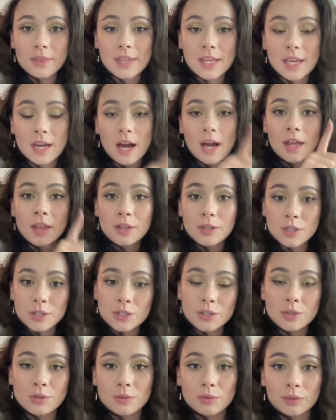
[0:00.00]
the other
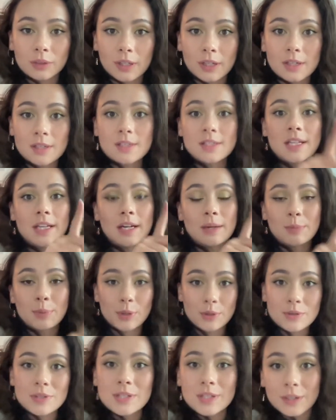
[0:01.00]
2 looks that I
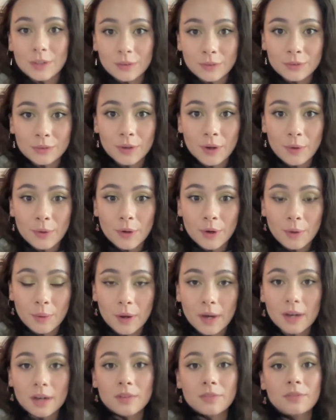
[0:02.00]
posted a photo
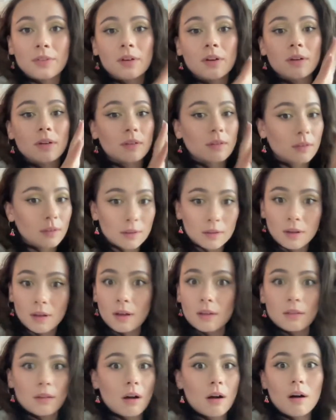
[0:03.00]
of.
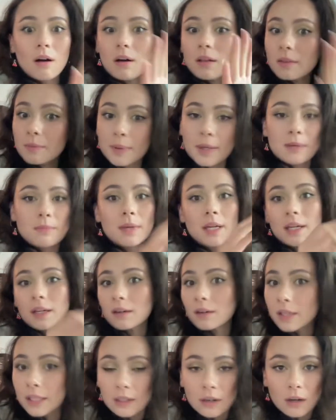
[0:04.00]
All the pigment
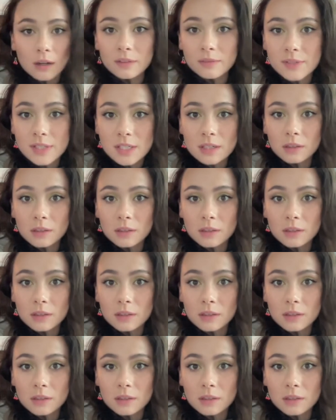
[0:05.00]
in all of its